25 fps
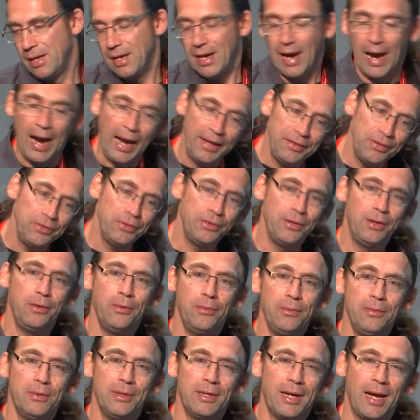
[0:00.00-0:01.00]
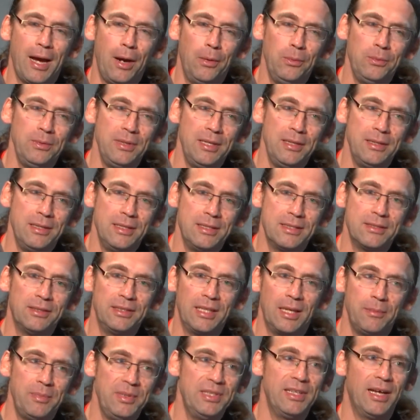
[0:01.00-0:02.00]
I don't know how it's going
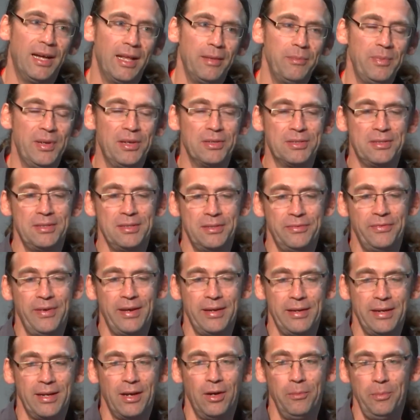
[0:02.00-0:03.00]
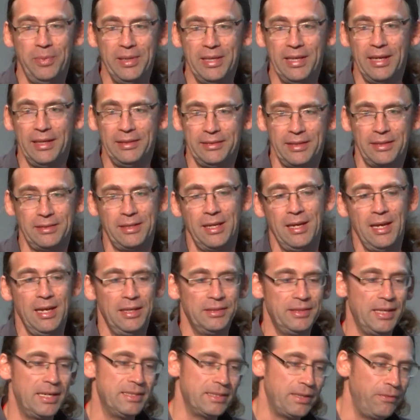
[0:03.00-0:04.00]
to be done because it's very complicated.
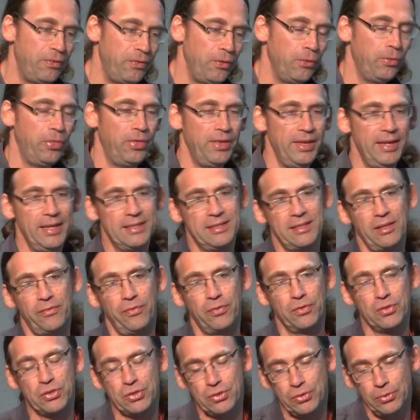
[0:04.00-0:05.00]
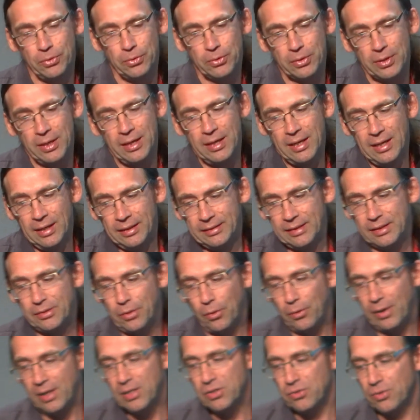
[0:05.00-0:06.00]
There is a few things that for sure the
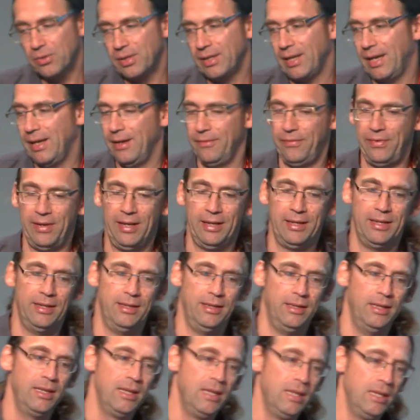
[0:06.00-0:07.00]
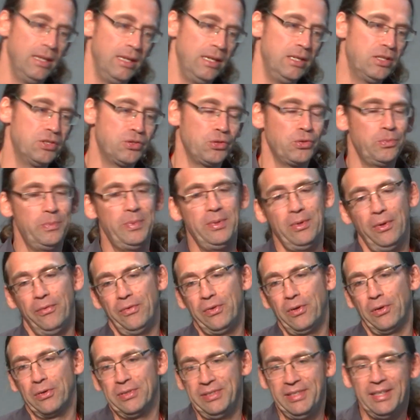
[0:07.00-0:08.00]
token should have, like it should be, of
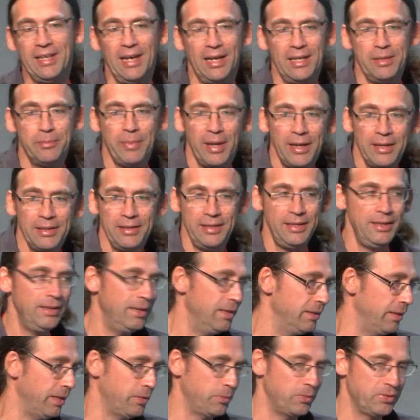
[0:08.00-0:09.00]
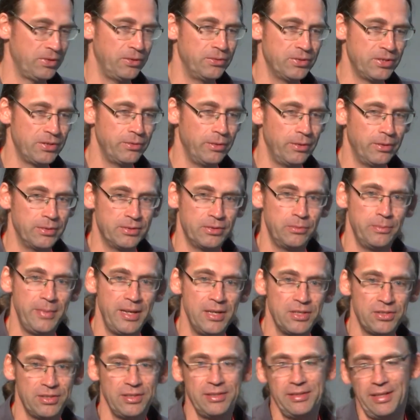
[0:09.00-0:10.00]
course, legally binding. That was also
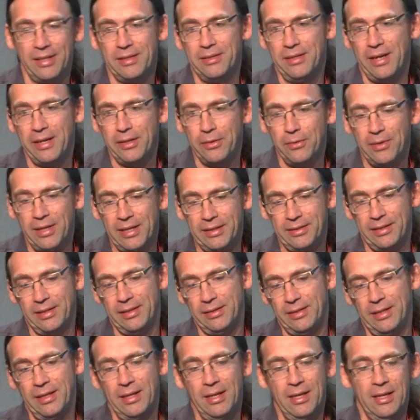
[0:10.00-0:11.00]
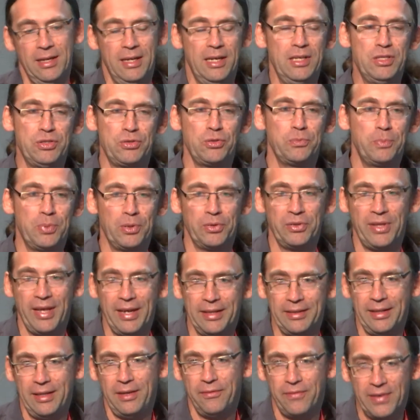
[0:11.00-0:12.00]
mentioned, and regulated. It should
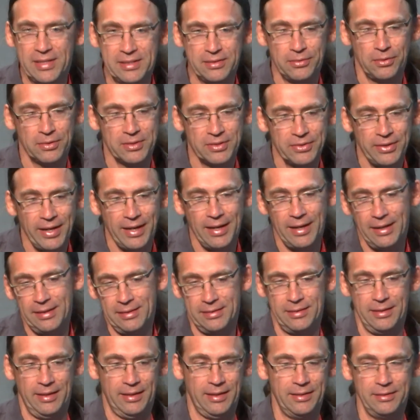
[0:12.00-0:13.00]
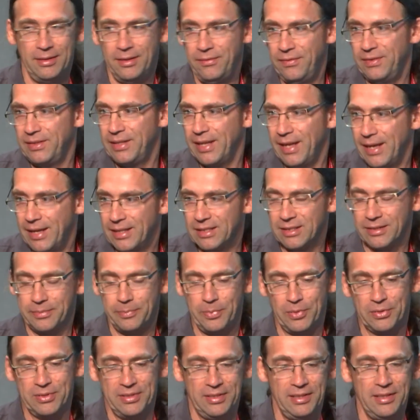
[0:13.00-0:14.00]
protect the investors' rights, like dividends,
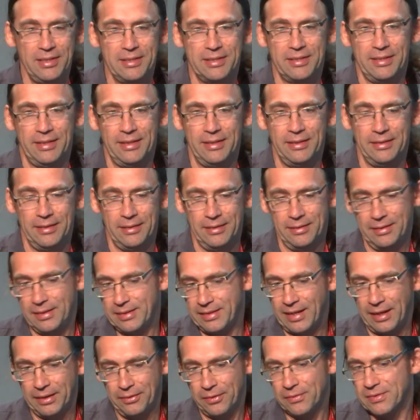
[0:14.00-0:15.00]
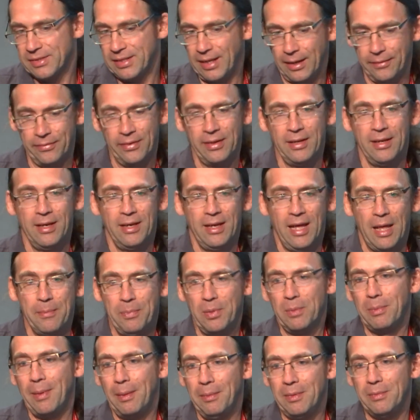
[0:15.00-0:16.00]
proceeds, and this kind of stuff, and
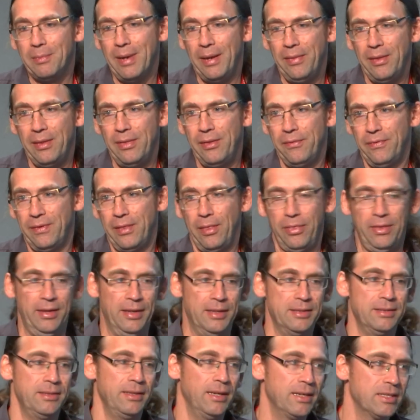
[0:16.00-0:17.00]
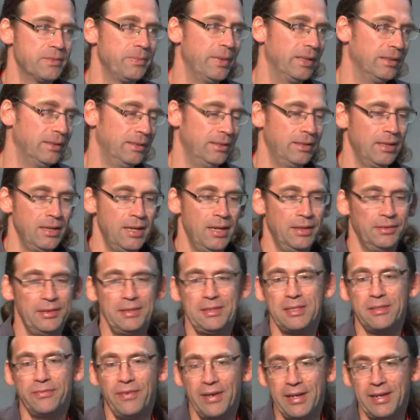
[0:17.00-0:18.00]
probably many different things. Yes, but this
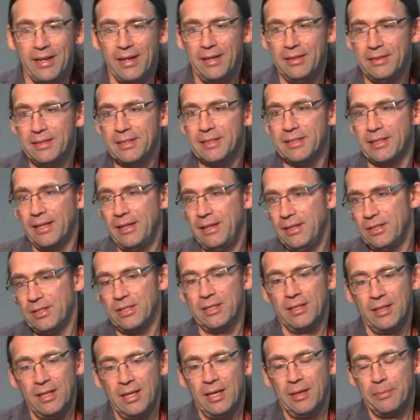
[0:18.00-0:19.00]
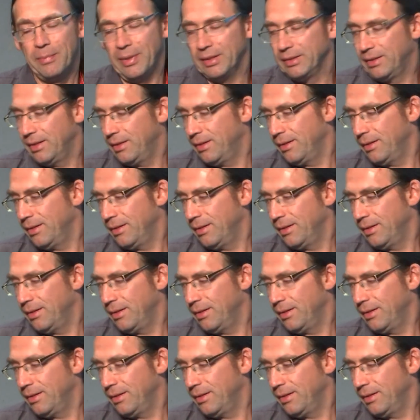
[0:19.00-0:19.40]
is very early stage. But